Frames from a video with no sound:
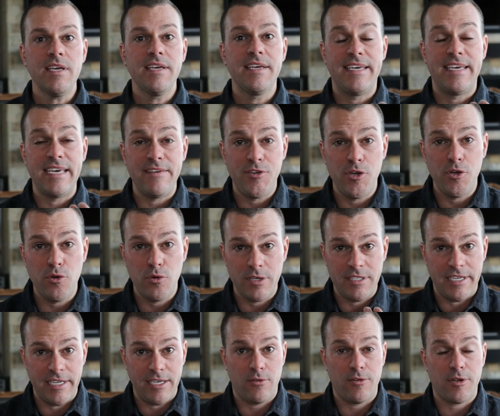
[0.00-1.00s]
give you a
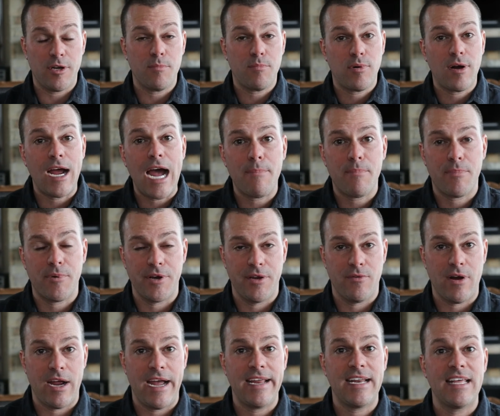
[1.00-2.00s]
deal on a property,
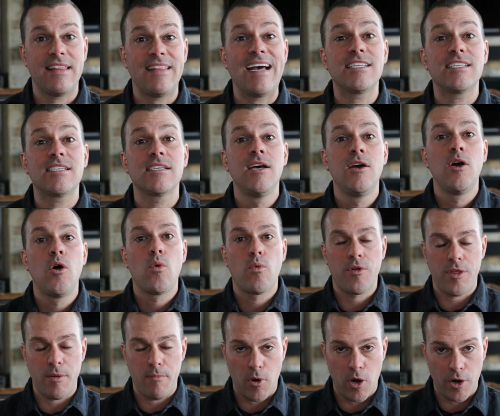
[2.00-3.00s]
right? And that's
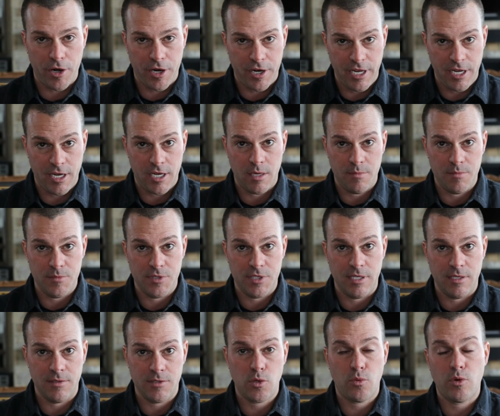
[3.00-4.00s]
where the marketing comes
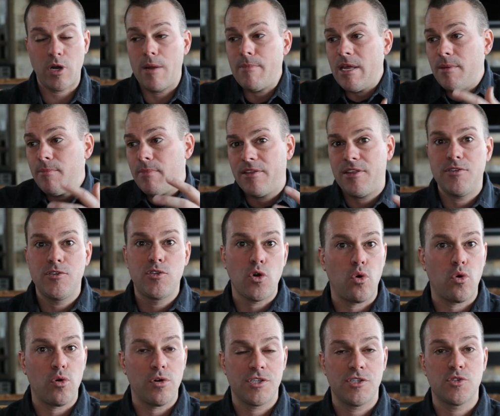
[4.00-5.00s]
in. So what I mean by the
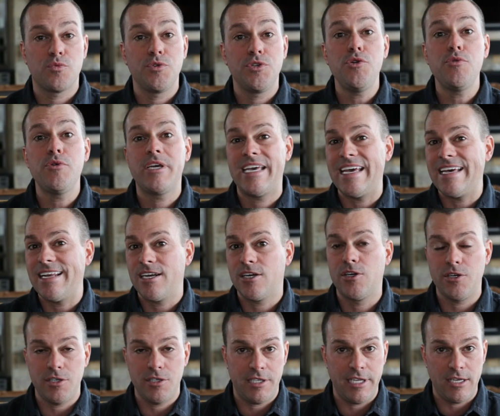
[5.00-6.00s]
doors is when you get a
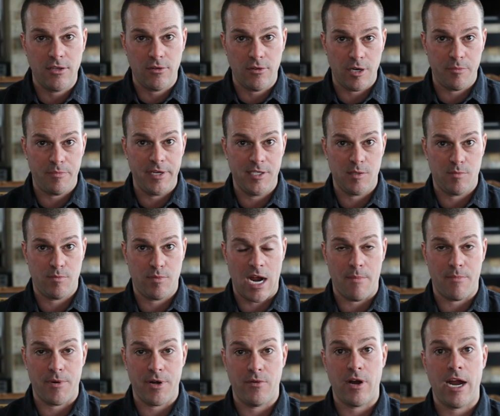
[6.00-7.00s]
good deal on a piece of
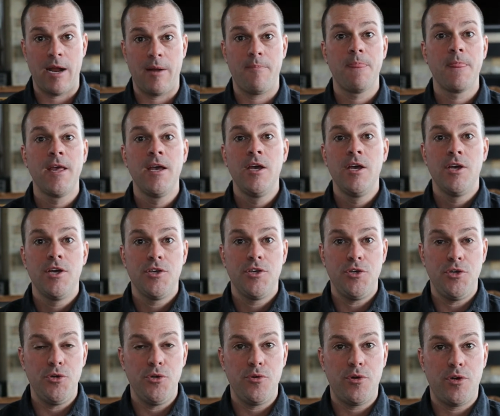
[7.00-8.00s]
property, right?
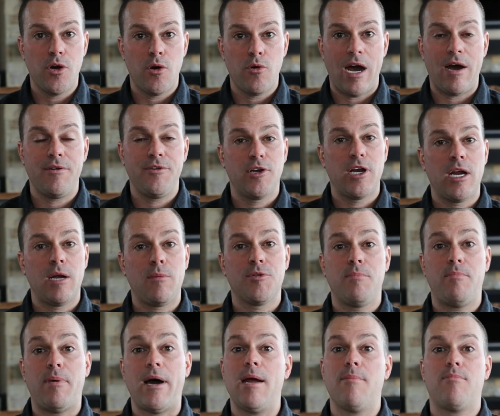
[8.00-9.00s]
You go out and you're able to
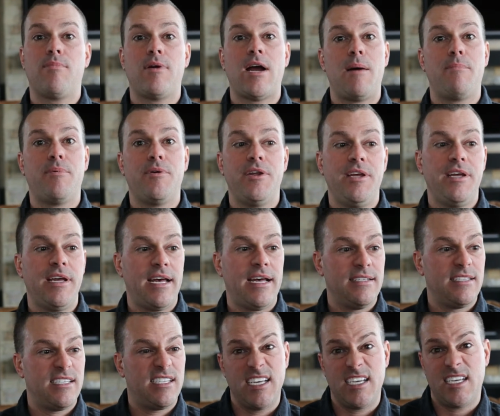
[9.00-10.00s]
buy a property
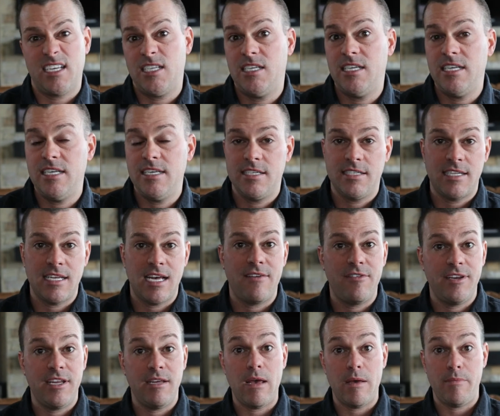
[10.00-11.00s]
at 60,
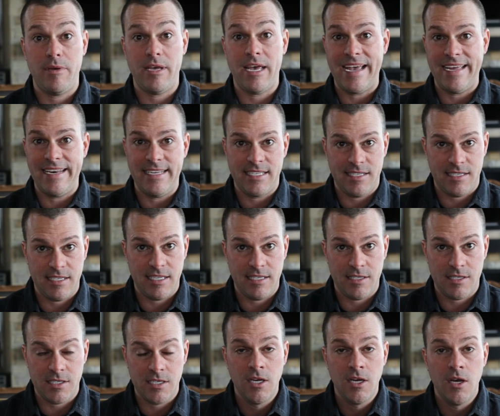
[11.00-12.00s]
70, maybe 80
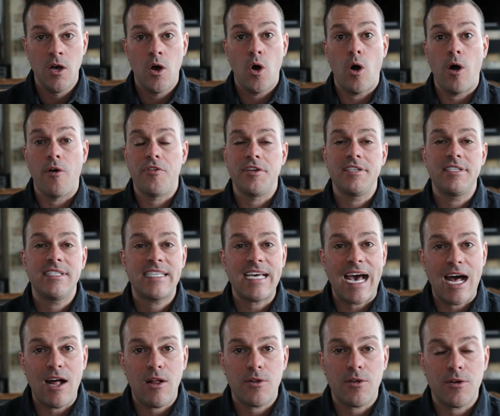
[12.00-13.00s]
cents on the
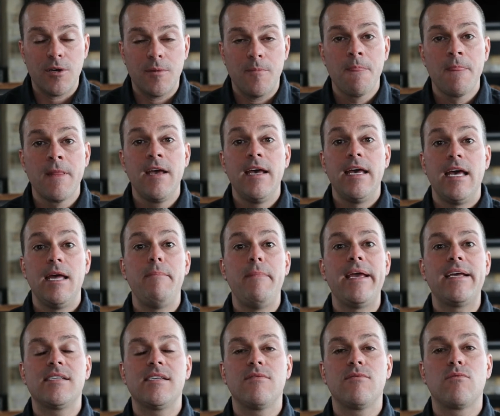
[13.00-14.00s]
dollar. It
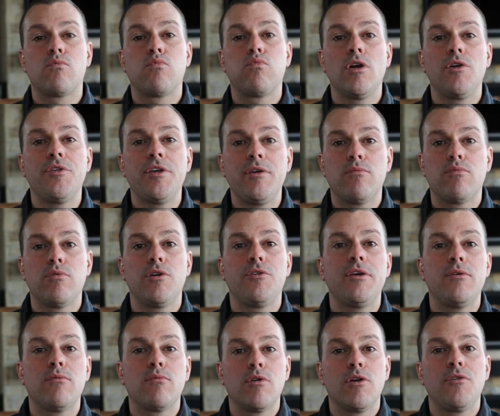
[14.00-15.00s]
makes it really,
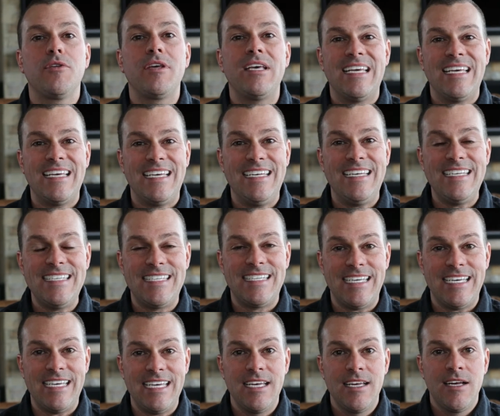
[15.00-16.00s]
really, really
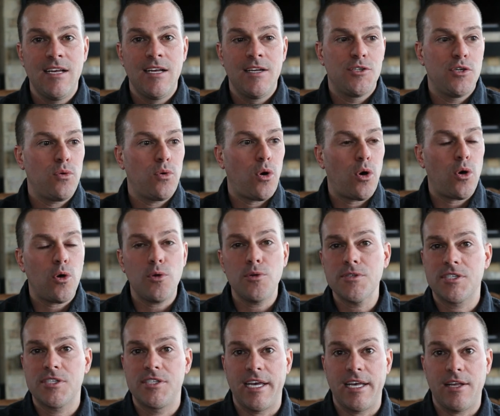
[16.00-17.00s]
easy to
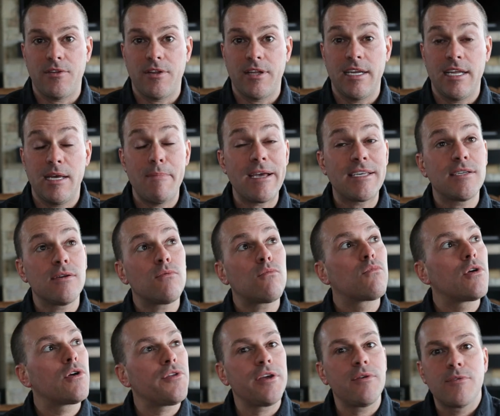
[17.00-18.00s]
wholesale it. It makes it
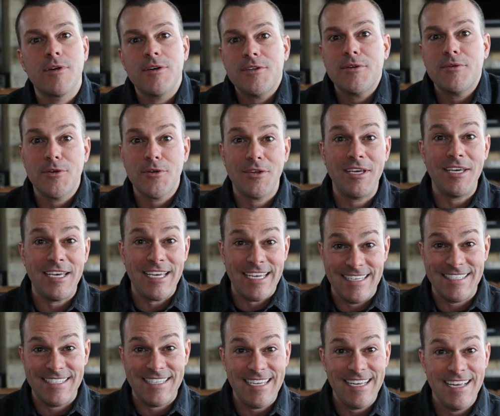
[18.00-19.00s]
really, really, really
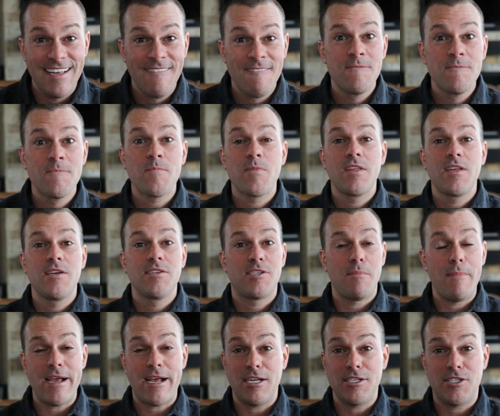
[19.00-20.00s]
easy to
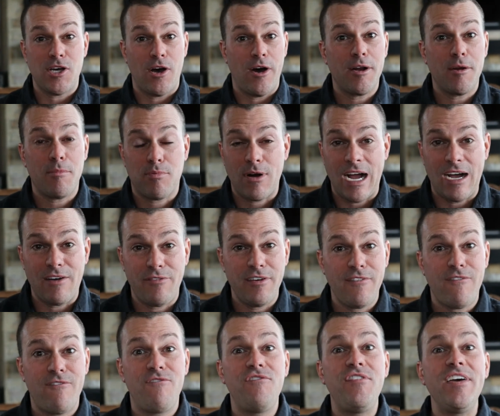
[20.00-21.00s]
make a ton of profit
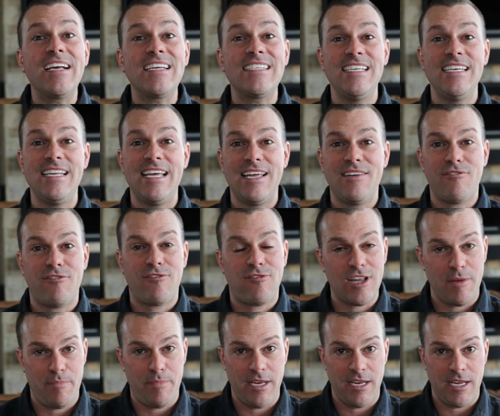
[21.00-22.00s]
fixing and
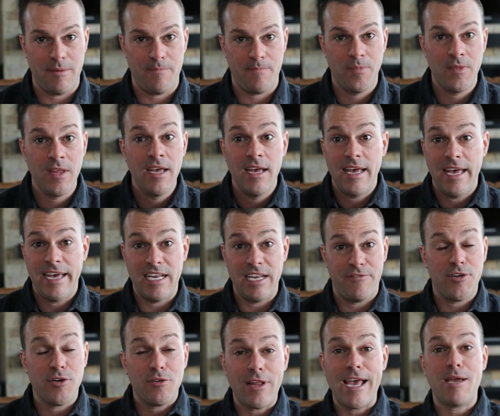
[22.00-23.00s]
flipping it. And if
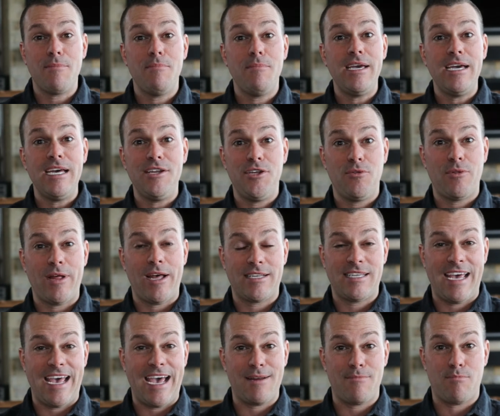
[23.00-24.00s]
you're like me and you like
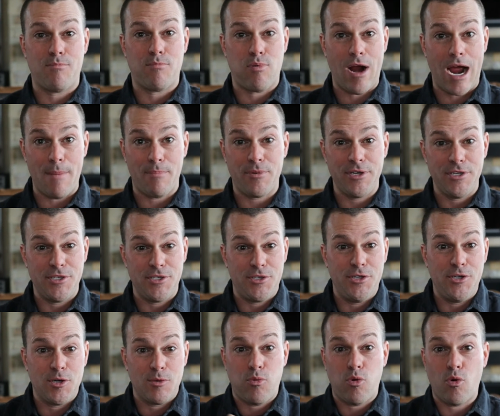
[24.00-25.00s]
to add properties to
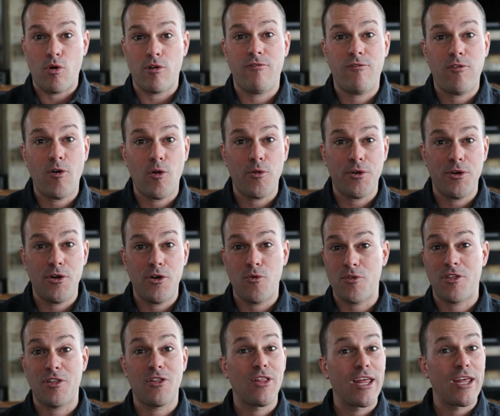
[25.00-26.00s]
your portfolio
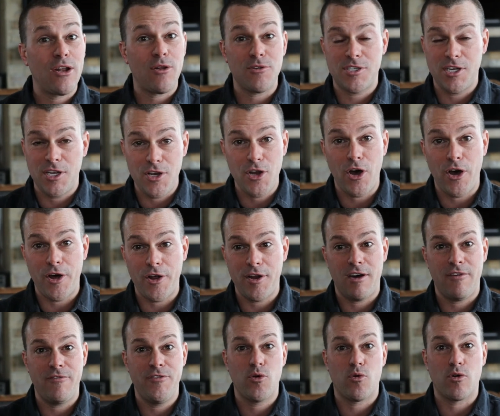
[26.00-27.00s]
with little to none
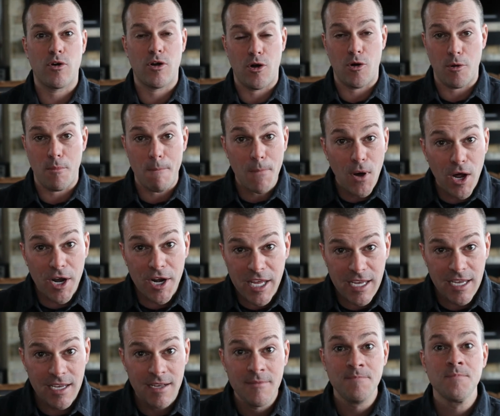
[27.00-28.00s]
of your own
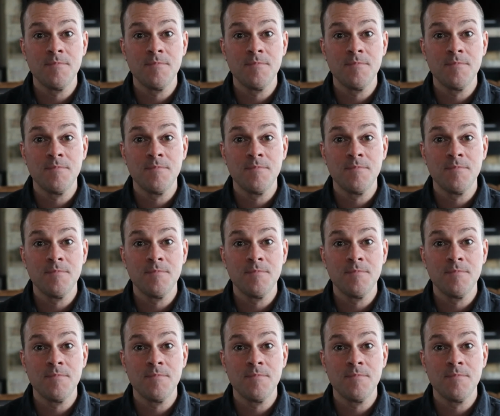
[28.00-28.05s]
money,